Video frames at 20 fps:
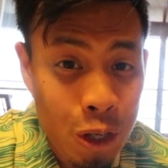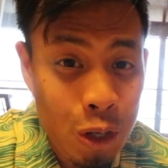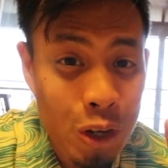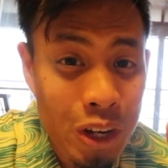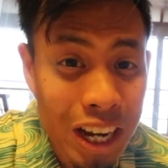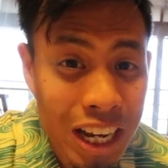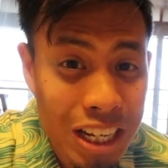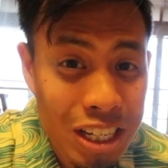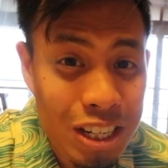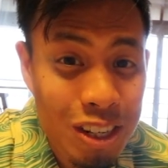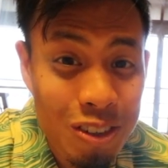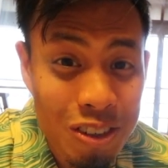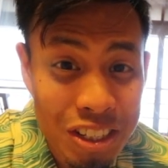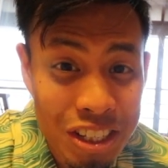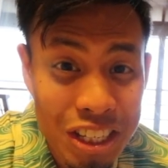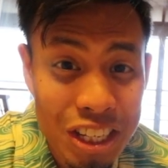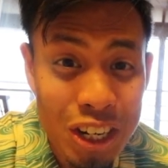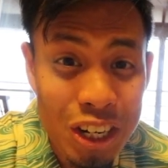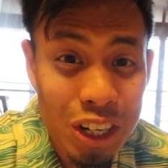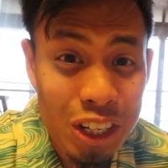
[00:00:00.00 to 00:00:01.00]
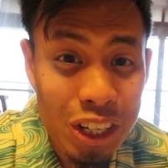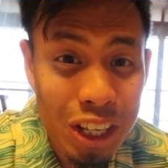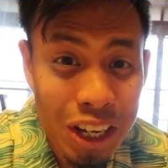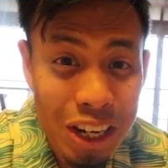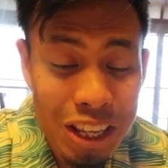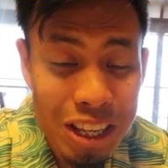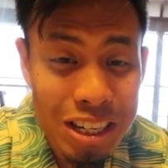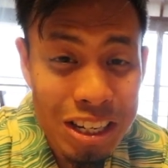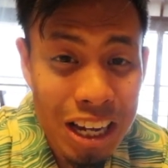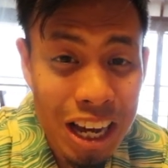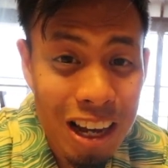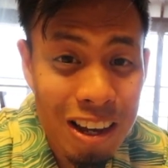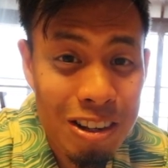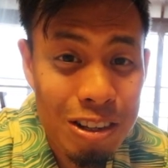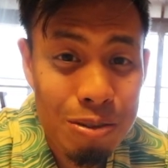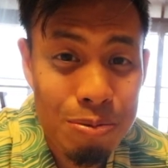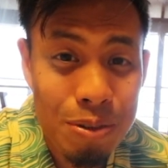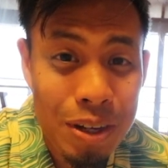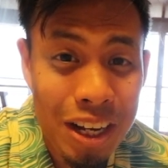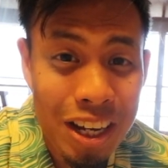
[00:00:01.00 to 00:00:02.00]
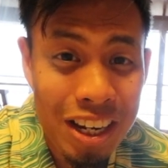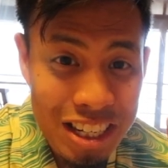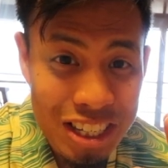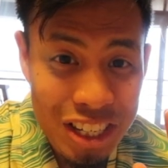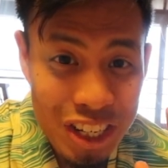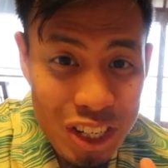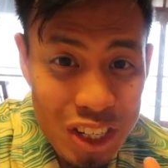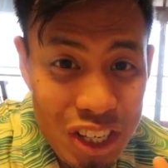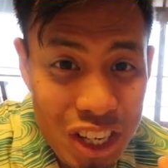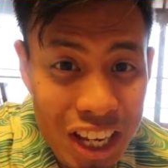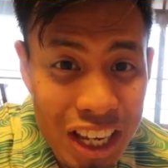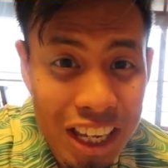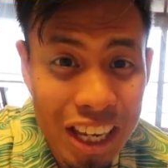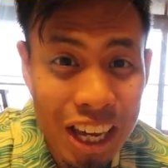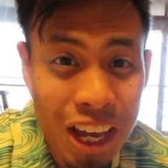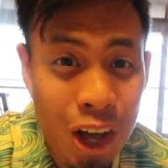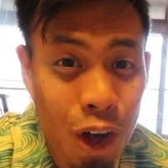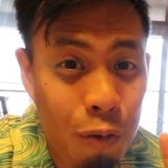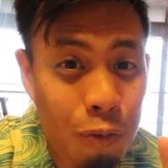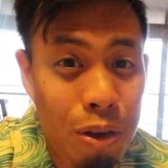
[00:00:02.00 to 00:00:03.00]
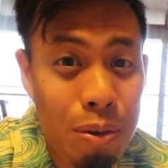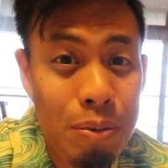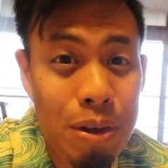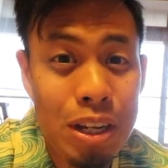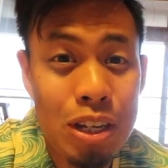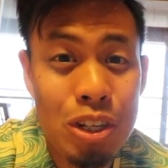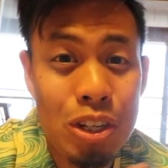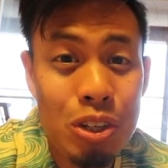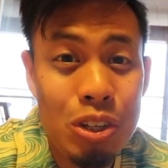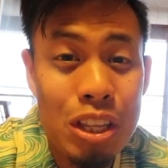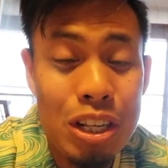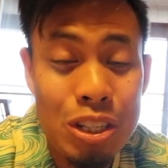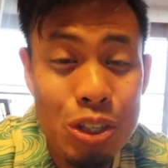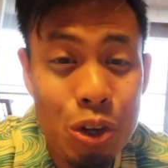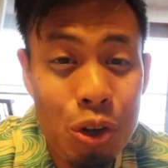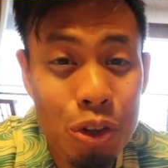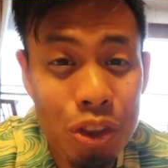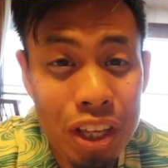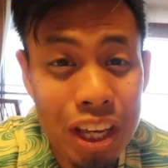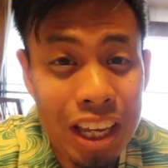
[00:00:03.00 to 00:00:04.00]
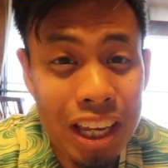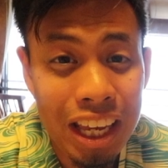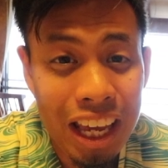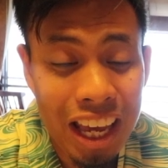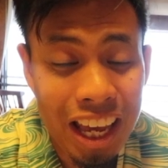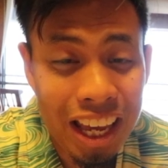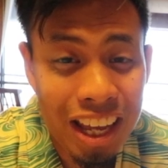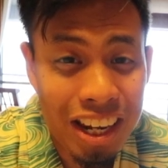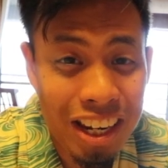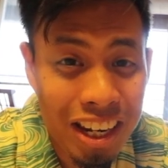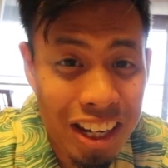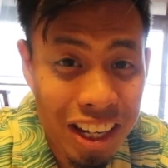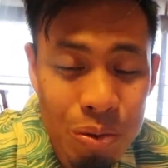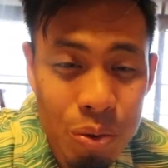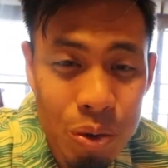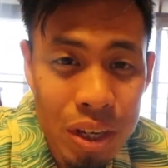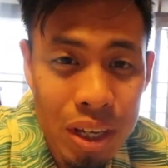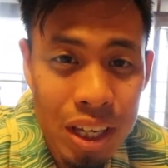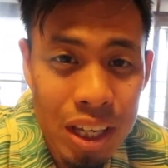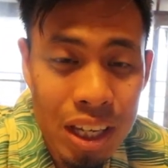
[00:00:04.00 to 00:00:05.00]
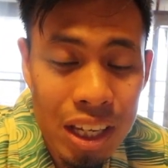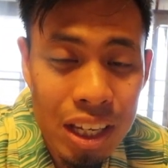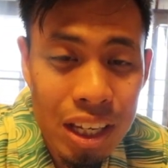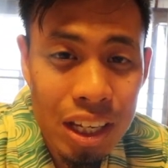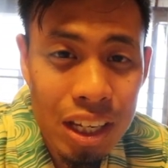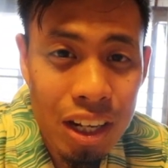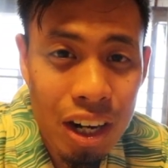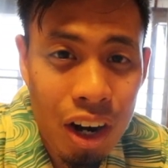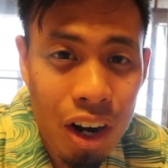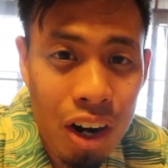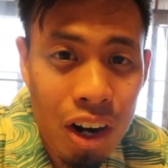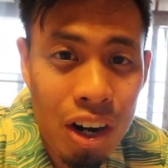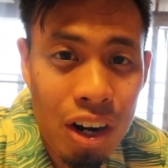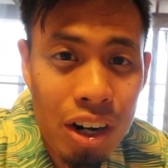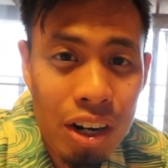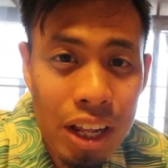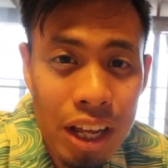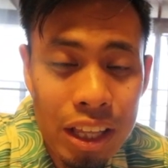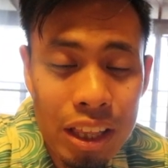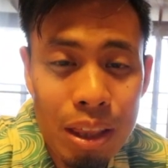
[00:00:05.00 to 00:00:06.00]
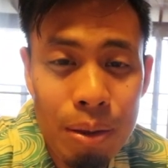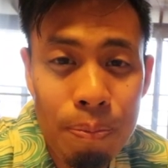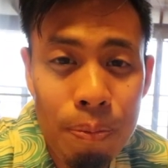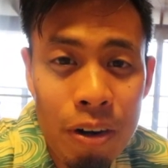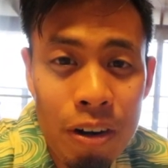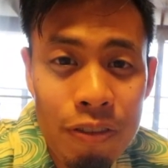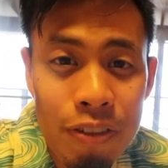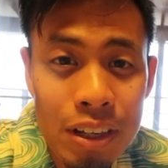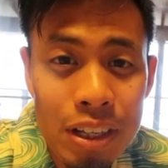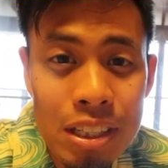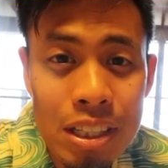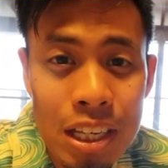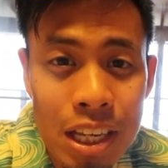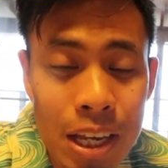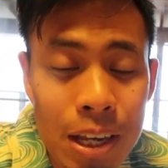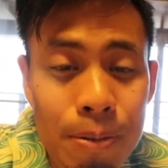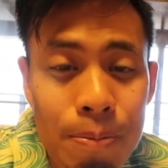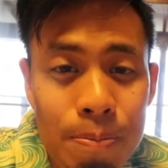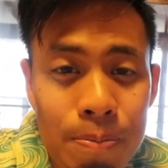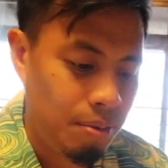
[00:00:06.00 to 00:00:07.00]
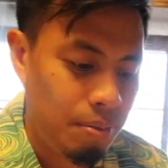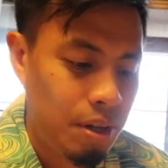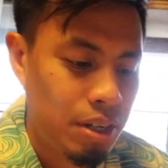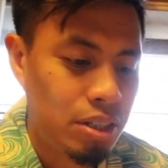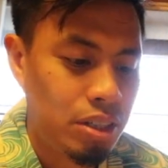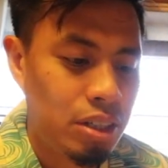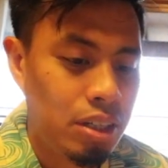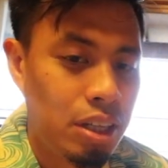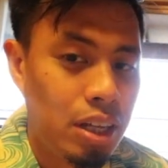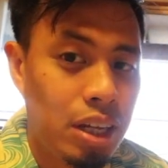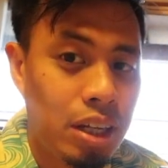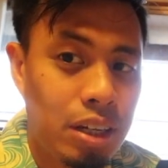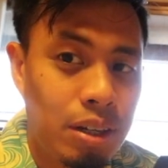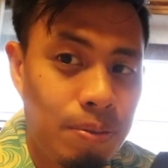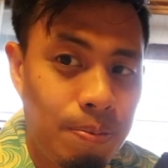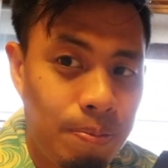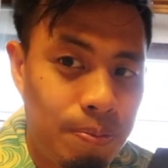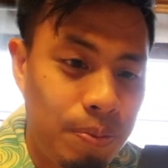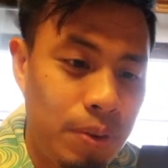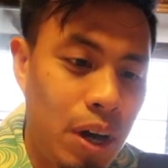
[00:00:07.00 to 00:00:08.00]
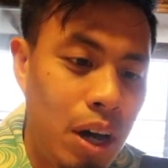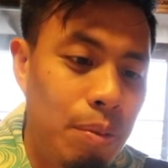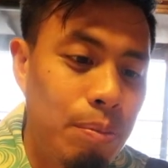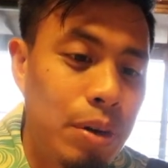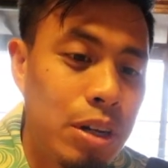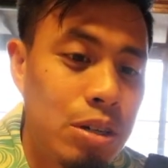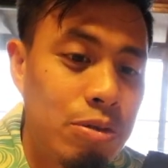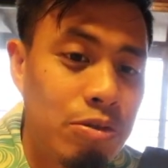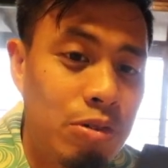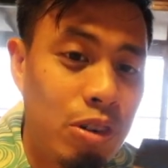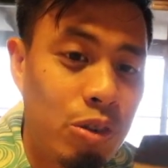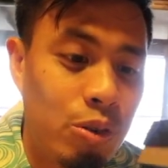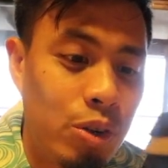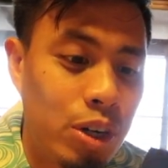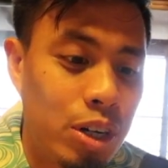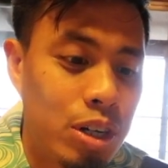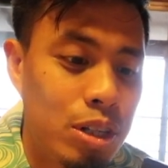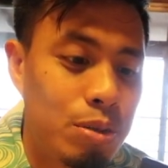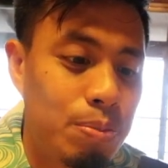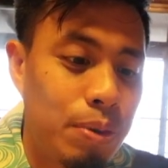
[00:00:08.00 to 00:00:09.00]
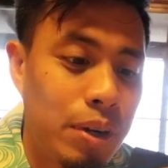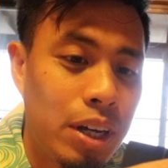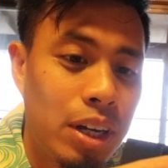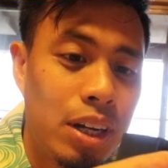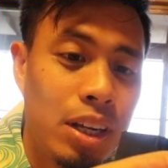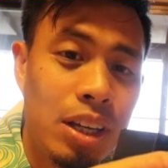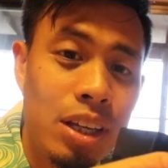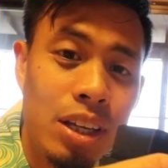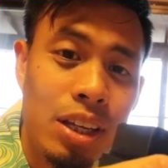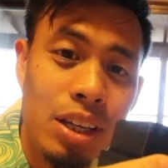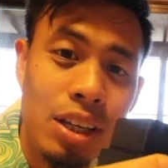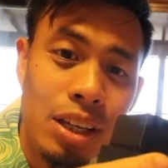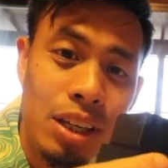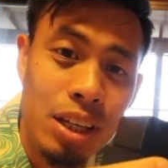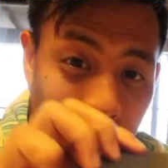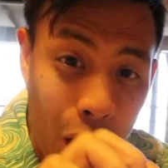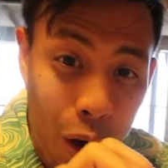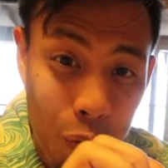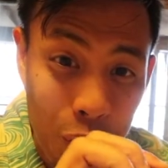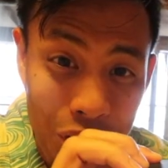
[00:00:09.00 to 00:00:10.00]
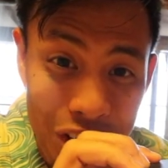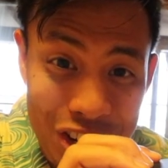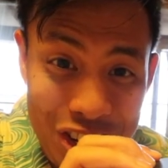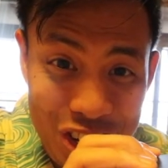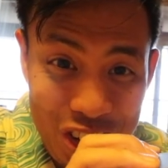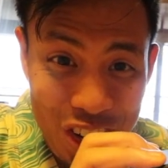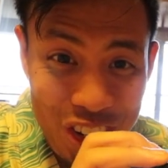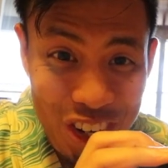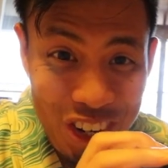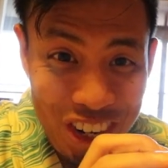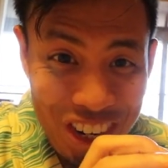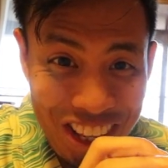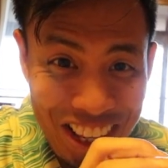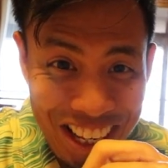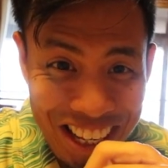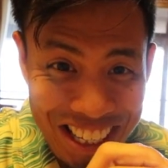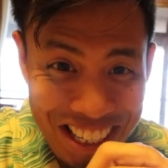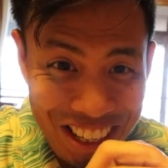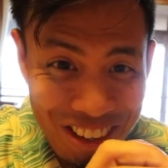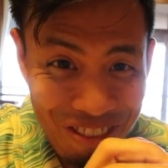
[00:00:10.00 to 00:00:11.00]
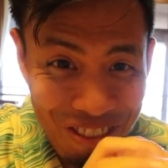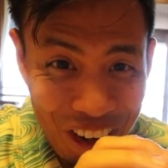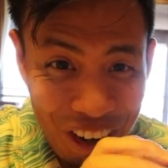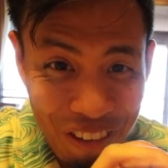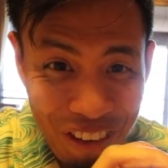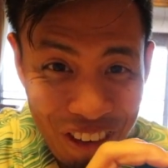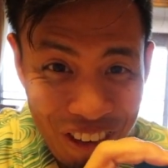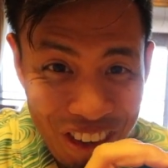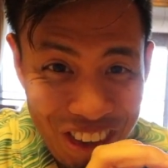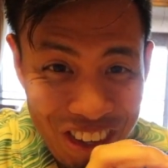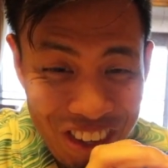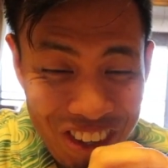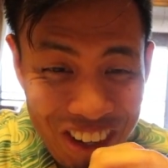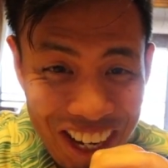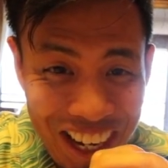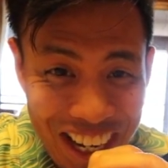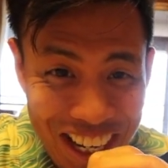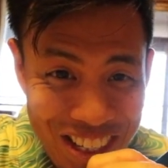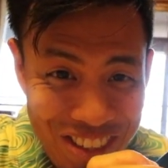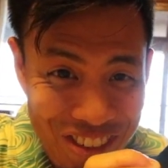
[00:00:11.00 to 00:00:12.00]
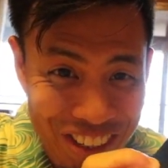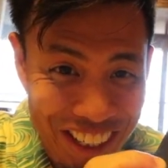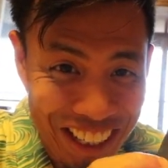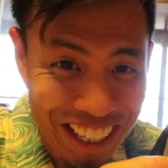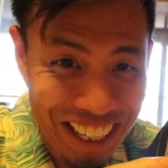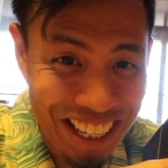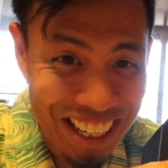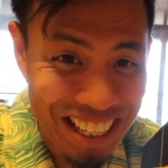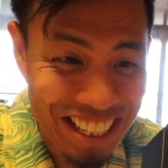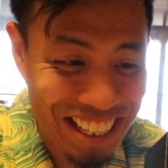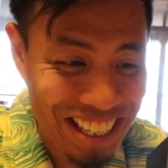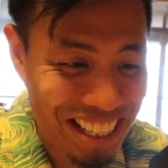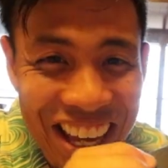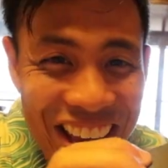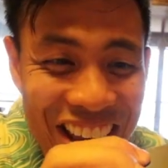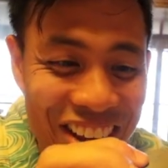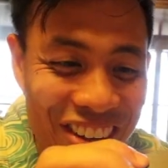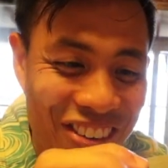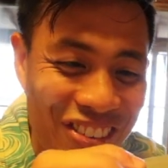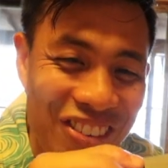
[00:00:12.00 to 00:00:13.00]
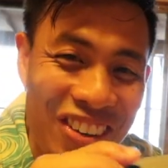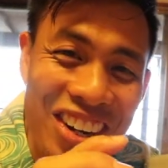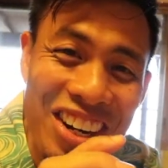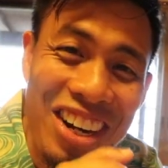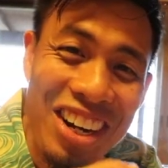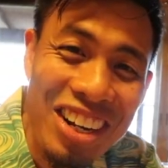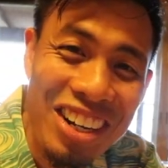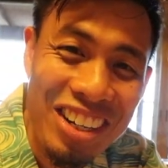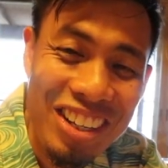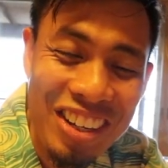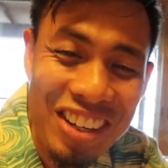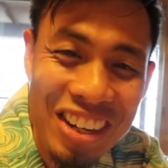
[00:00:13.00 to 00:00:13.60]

You guys don't see her a lot of the times, but she's like helping me do this whole thing, and we are like the perfect team. I'm actually like not much for words, but I want to share this moment with you guys because, hey, why not?